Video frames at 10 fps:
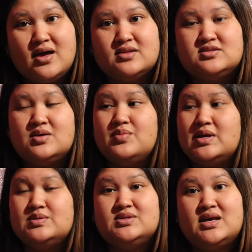And some
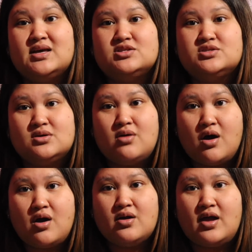days it gets so
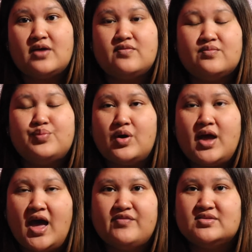hard. I probably
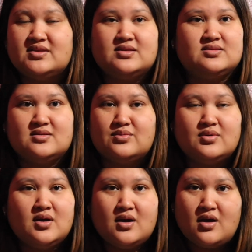have this incident
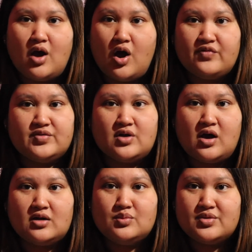off and
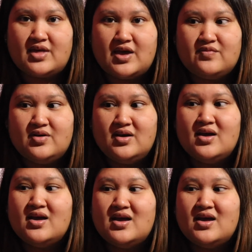on with Ava.